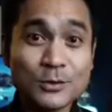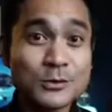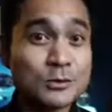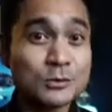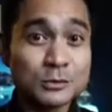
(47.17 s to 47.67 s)

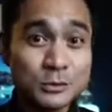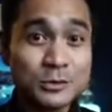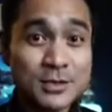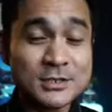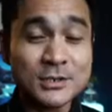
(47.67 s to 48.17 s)
through 2
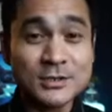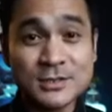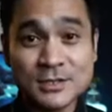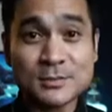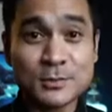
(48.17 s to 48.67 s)
crash courses
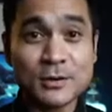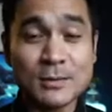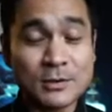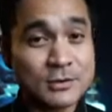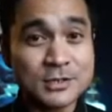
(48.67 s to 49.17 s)
in this
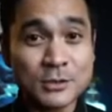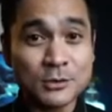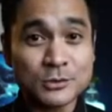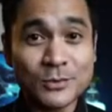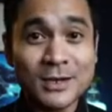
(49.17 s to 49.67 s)
program, Crash
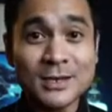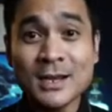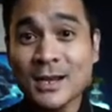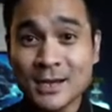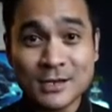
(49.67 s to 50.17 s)
Course 1
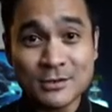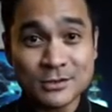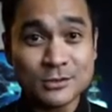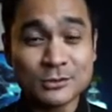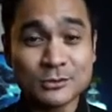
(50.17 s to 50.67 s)
and Crash Course